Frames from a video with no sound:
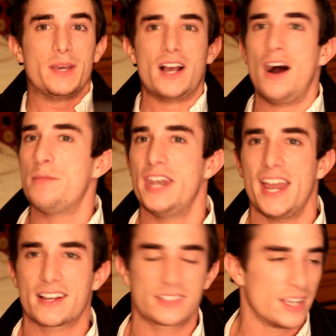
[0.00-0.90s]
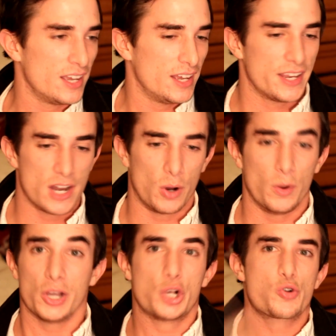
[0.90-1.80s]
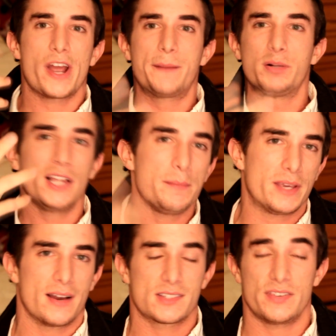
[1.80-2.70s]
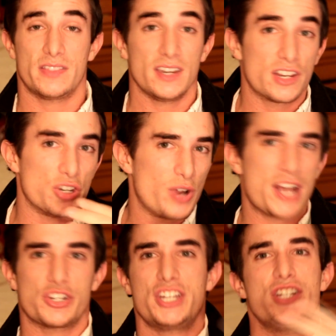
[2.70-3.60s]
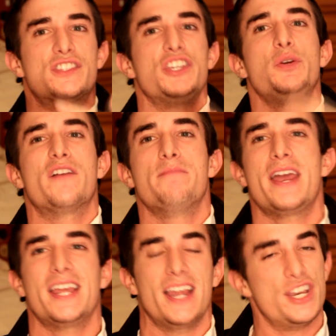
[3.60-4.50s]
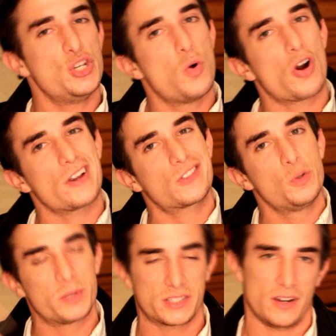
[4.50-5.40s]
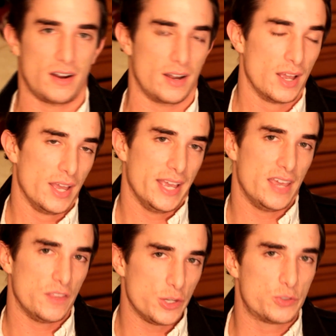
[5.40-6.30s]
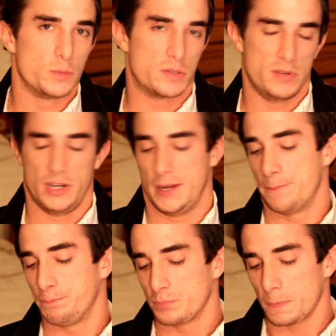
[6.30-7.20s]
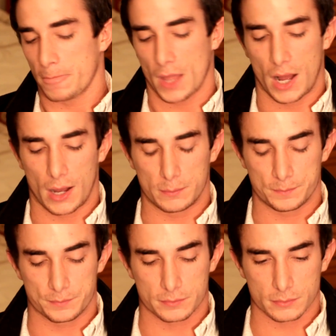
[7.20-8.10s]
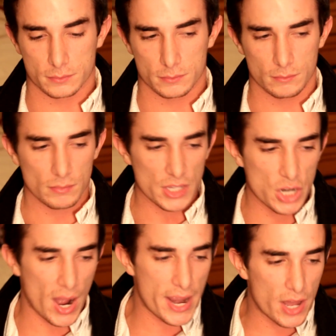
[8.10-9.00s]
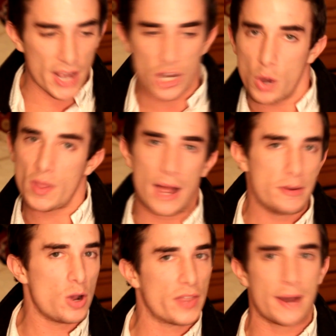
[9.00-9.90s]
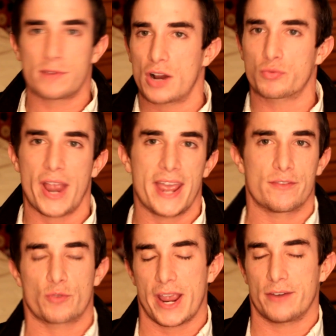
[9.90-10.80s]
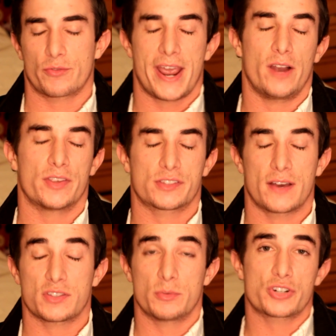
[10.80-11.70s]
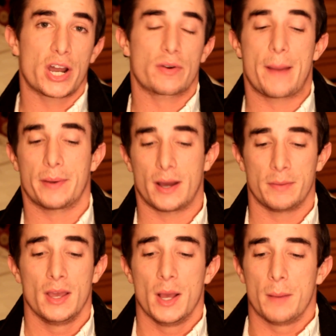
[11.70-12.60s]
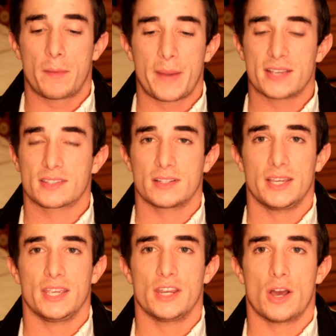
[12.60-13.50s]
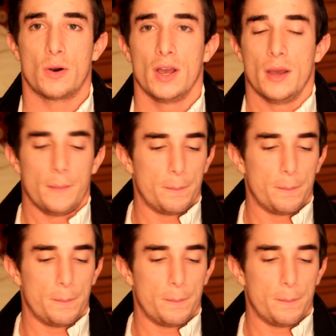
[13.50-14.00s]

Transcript: become the next, you know, Greg Plitt because of it, then congratulations, and you have made it, and you are a superstar in the YouTube community. Um, you know, I, I know, I know that I'm, I rant and rant and rant on this stuff, so I'm gonna try to wrap it up, but basically, you know,